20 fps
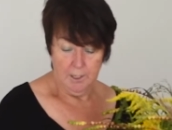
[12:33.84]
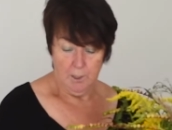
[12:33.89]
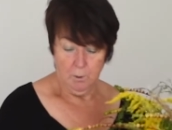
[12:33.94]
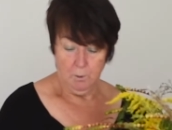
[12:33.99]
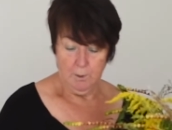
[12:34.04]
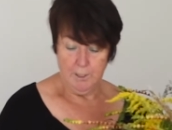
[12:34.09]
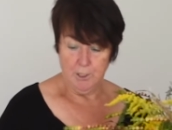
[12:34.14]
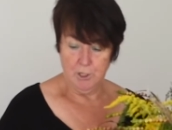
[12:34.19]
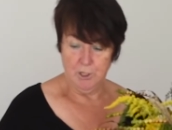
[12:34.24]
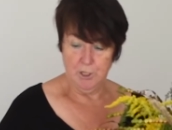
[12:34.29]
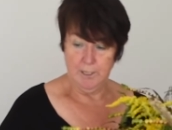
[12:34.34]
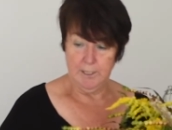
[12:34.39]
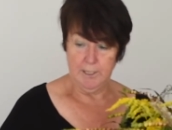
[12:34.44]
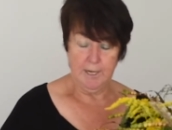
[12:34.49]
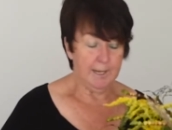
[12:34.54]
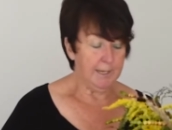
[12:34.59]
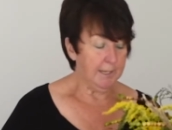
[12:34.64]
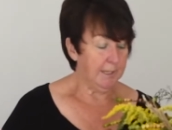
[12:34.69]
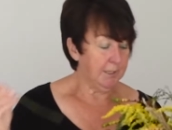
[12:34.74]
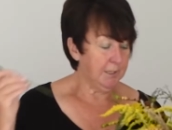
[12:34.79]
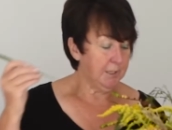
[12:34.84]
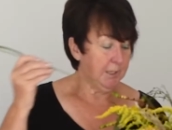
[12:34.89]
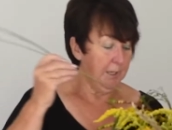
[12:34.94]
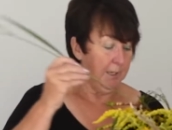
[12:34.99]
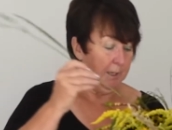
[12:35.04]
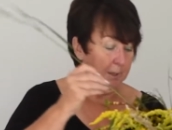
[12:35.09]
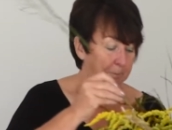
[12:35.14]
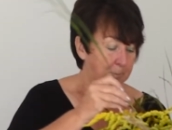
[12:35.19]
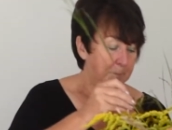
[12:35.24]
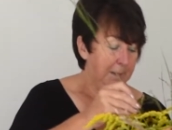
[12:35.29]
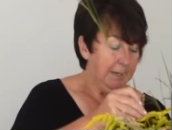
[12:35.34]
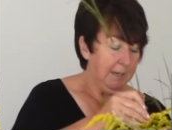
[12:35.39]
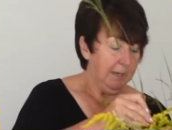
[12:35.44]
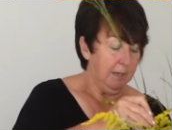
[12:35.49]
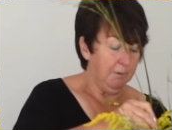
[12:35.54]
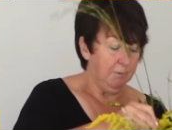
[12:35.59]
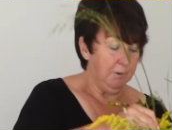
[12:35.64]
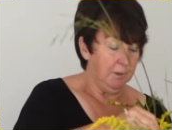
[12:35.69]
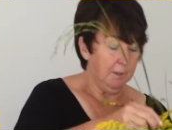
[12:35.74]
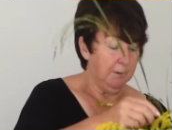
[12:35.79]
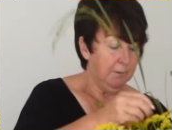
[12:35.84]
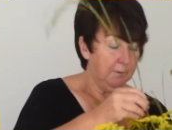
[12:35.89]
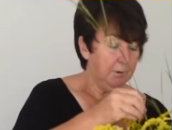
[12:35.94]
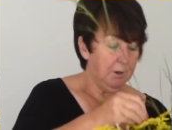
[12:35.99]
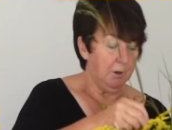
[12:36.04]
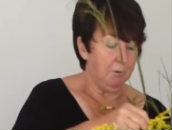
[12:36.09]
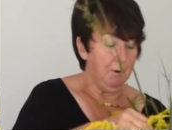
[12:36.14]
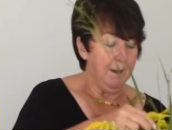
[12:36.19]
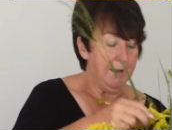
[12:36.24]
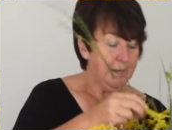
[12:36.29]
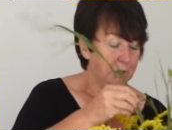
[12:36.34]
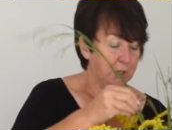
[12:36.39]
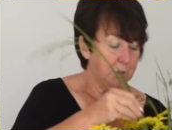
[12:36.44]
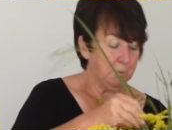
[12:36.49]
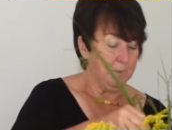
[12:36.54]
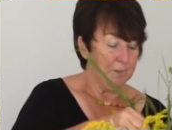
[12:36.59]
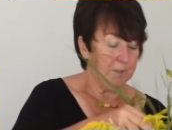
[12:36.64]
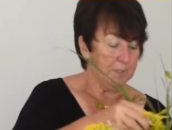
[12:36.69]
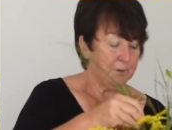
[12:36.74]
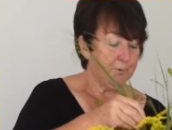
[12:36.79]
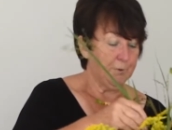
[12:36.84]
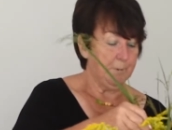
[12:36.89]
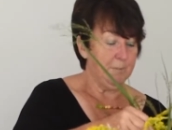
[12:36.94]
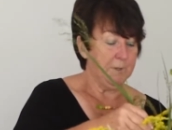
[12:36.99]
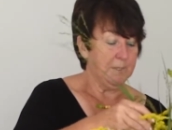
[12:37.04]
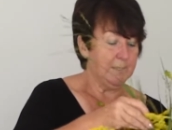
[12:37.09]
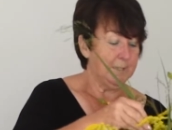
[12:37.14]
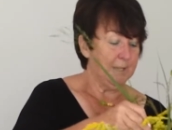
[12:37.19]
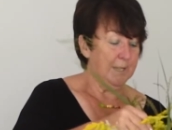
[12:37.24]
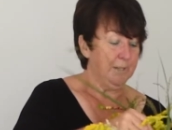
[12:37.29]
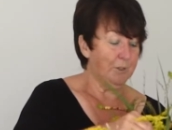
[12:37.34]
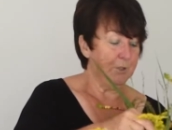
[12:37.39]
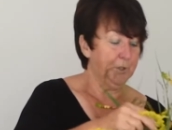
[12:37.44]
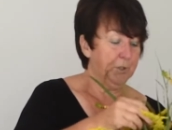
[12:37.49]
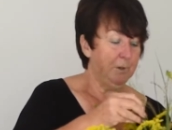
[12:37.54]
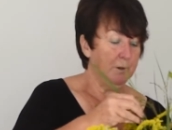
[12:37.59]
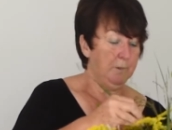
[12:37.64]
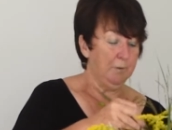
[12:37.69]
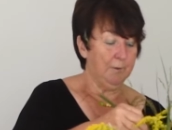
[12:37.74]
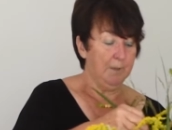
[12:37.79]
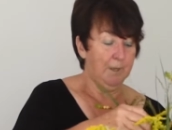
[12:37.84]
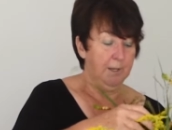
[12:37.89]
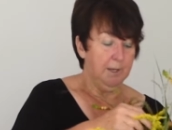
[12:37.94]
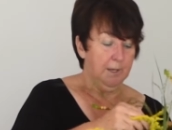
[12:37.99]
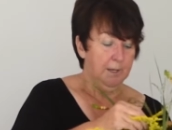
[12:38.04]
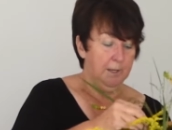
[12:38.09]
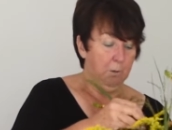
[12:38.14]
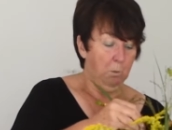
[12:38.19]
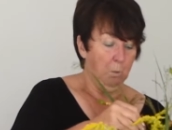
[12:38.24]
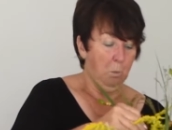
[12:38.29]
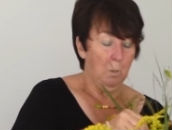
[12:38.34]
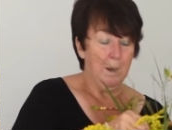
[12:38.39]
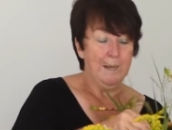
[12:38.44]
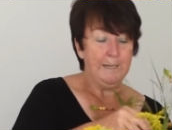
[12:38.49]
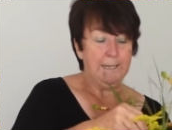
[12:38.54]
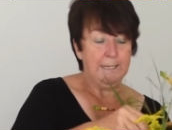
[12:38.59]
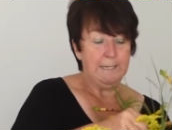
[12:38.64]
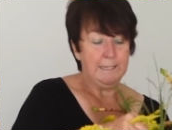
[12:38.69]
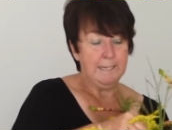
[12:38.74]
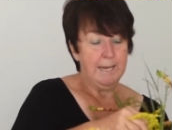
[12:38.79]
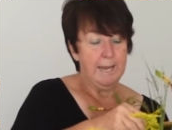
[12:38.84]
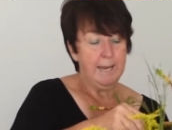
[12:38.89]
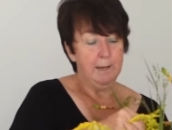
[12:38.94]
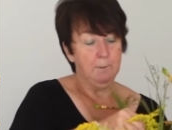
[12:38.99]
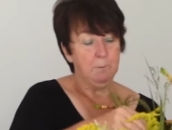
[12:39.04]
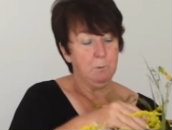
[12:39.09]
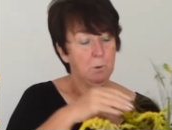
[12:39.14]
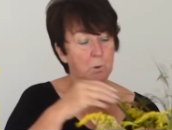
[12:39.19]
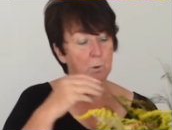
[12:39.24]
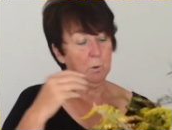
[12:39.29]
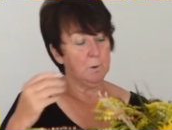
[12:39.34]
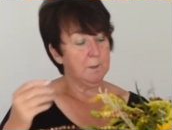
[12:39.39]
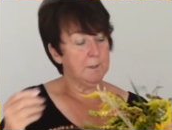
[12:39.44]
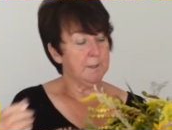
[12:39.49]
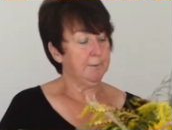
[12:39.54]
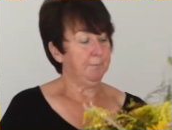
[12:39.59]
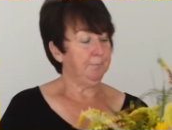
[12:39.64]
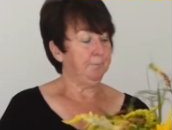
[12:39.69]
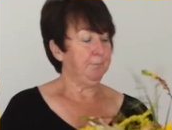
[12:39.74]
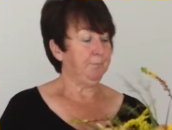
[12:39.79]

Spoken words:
where she had been given arrangements from the centre of wedding tables.